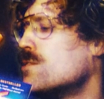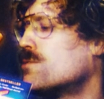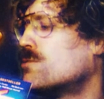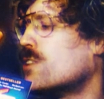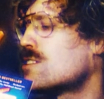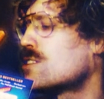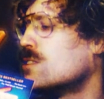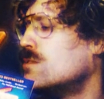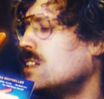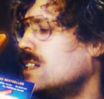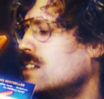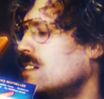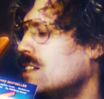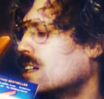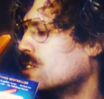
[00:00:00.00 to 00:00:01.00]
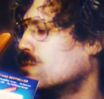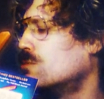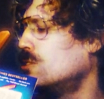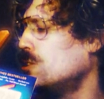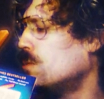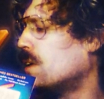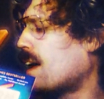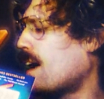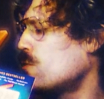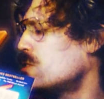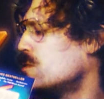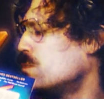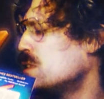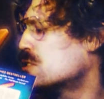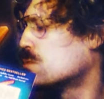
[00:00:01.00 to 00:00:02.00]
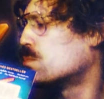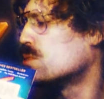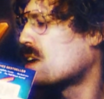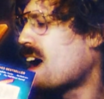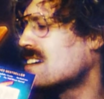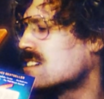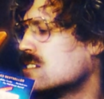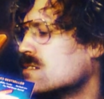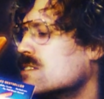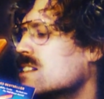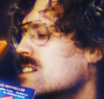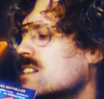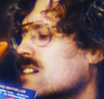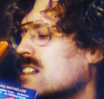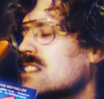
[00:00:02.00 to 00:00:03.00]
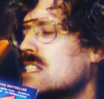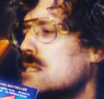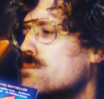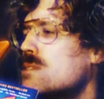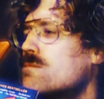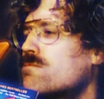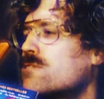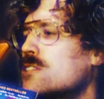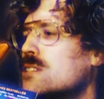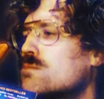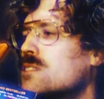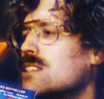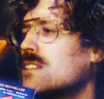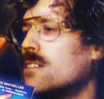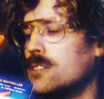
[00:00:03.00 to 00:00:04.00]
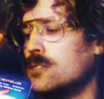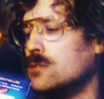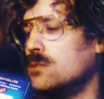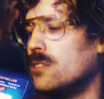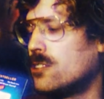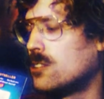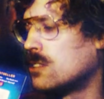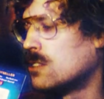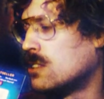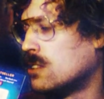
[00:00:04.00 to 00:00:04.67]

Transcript: fresh meat in the other room, and I wouldn't be surprised if they're gonna keep it for themselves.